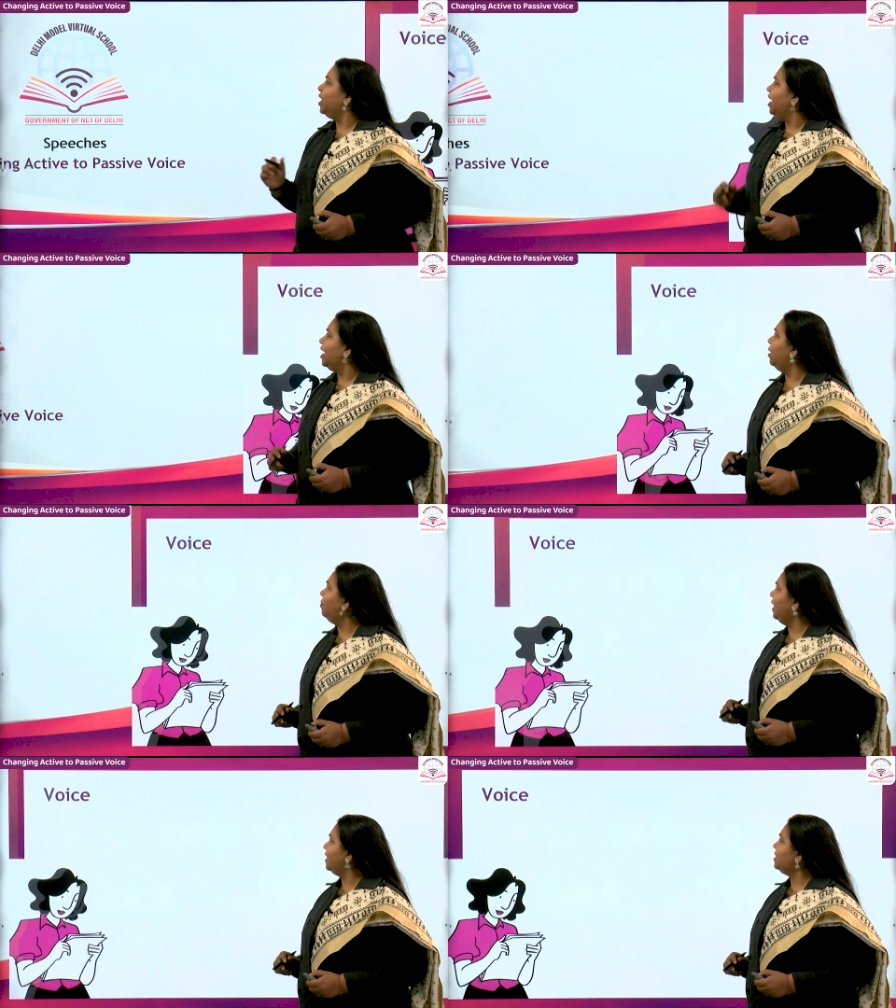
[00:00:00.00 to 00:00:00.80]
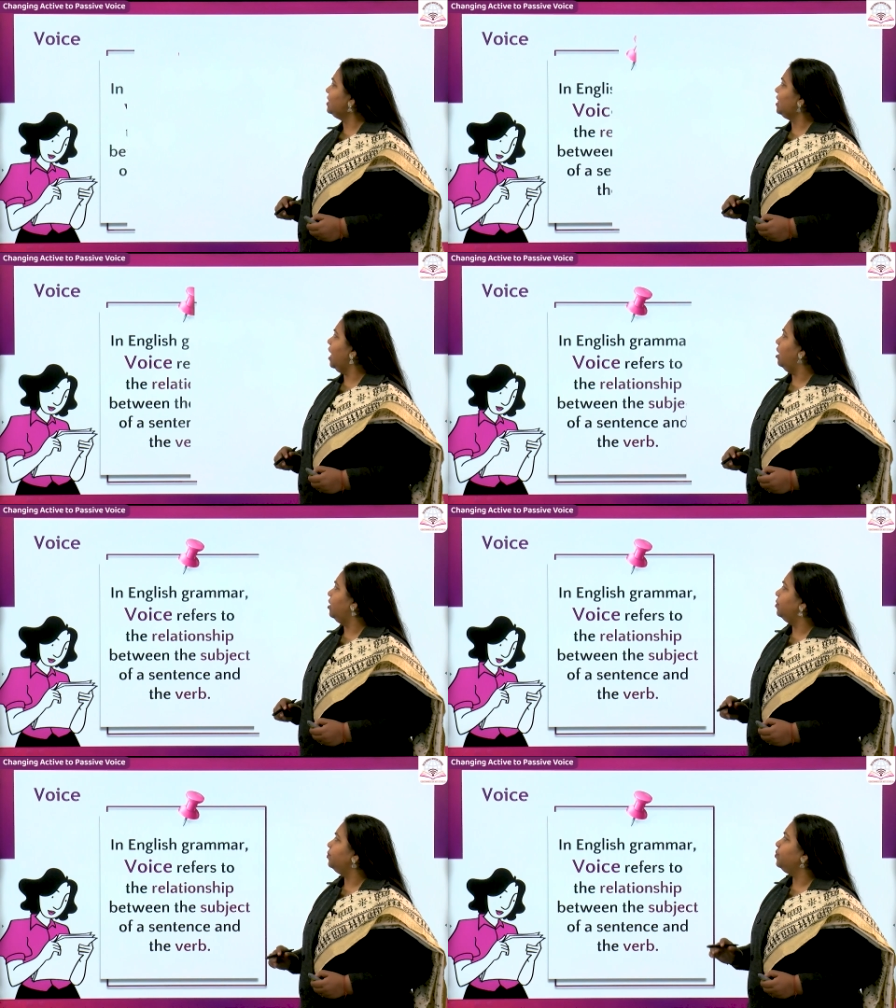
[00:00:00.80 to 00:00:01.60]
Come, let's start.
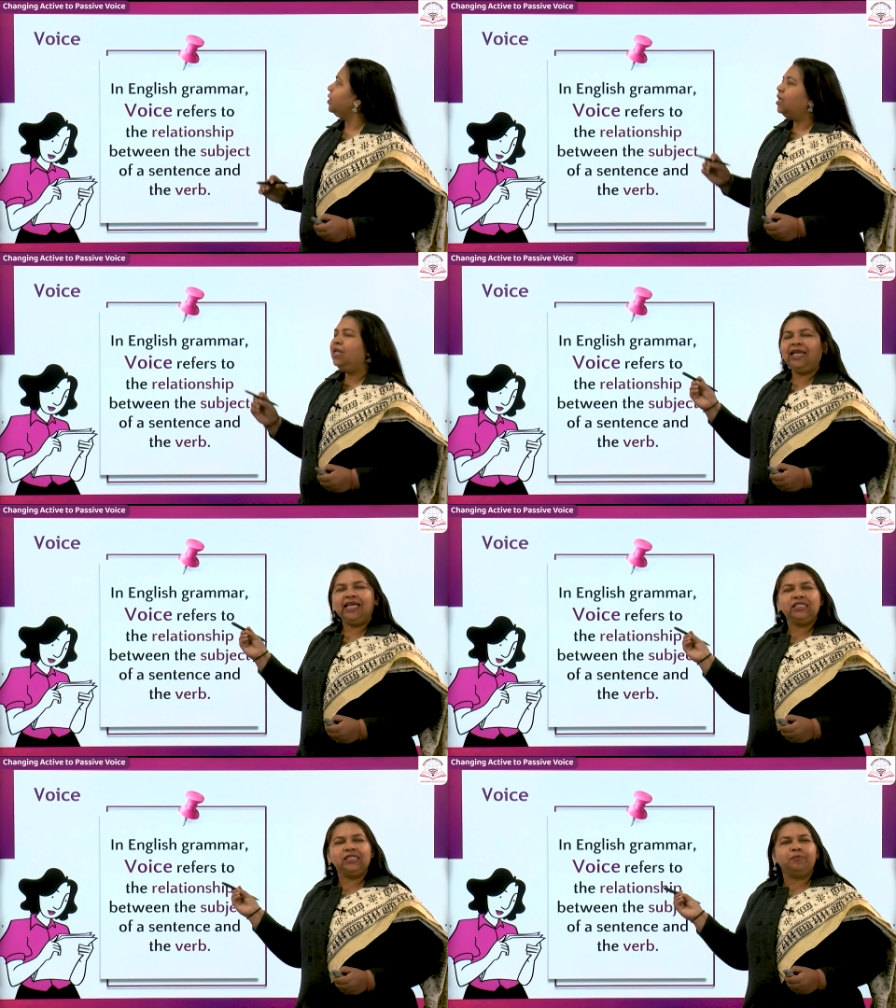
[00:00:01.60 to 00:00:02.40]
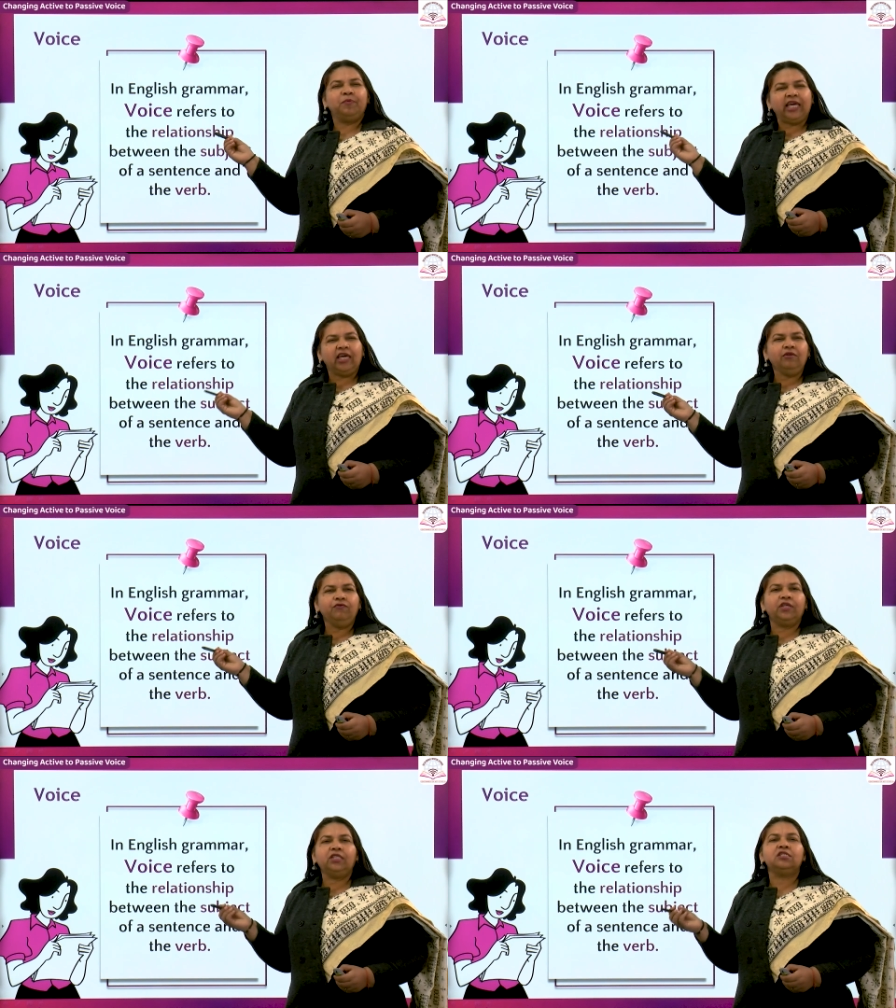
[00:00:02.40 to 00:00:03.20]
Let's begin
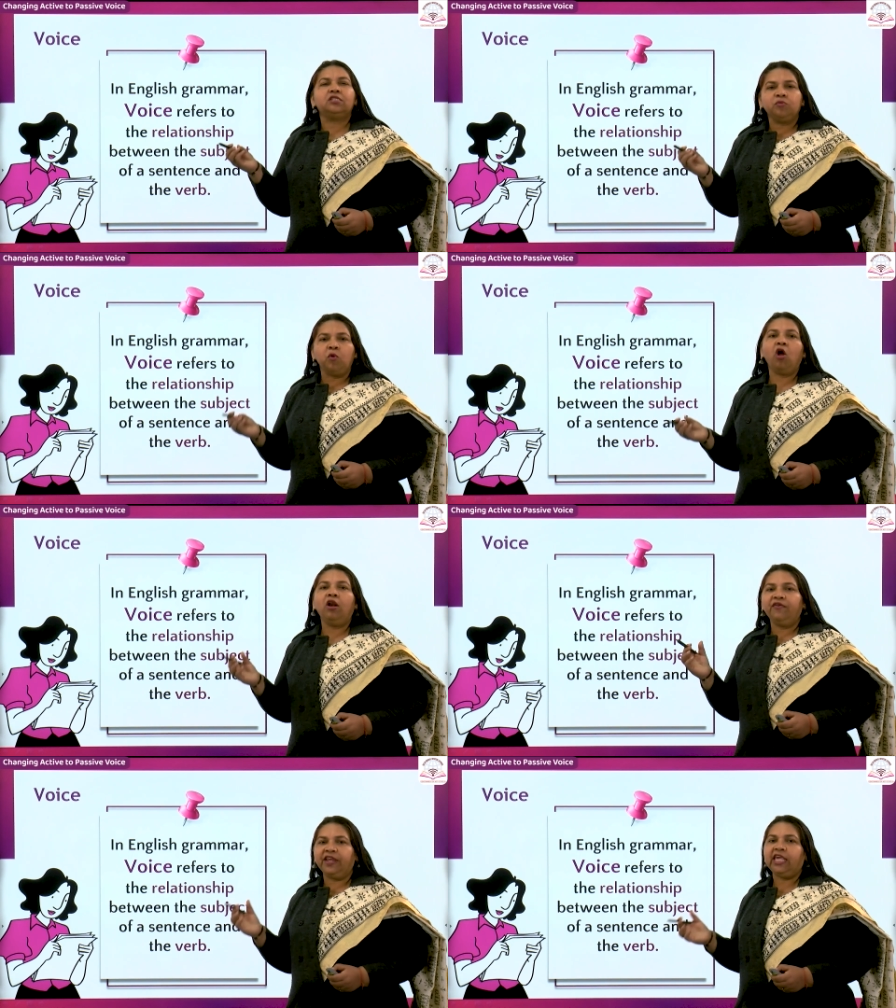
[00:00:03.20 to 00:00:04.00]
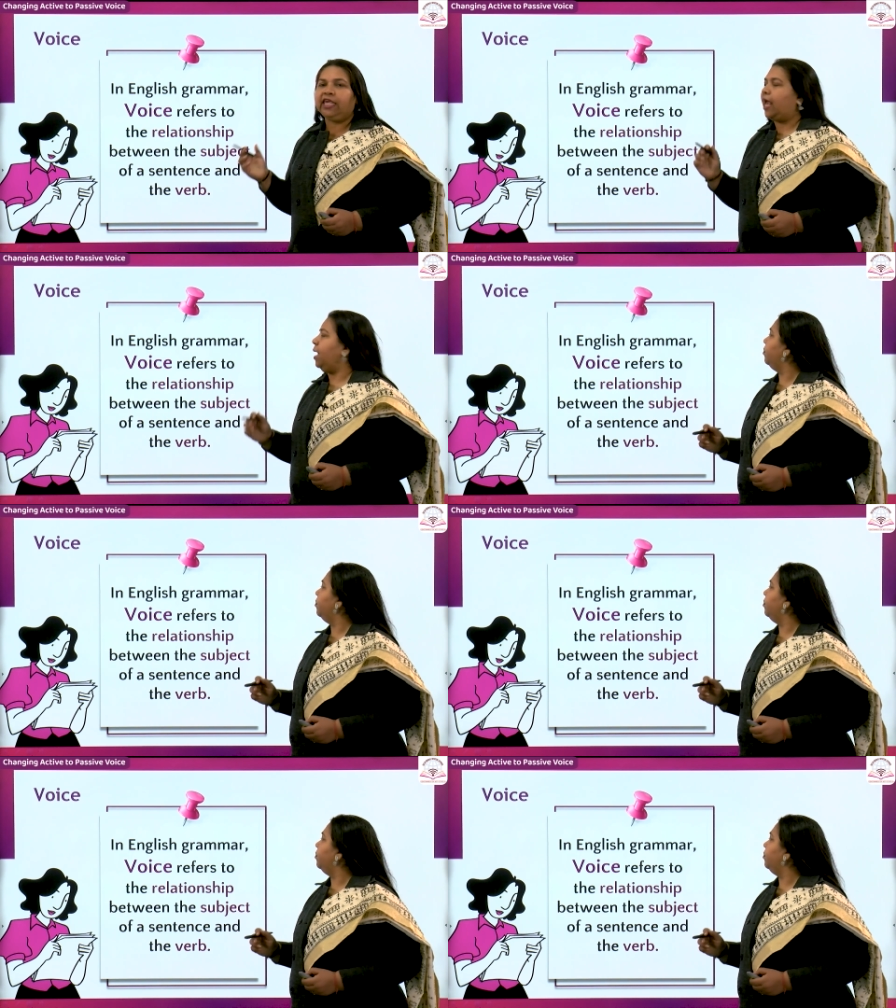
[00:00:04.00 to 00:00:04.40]
with a small recap.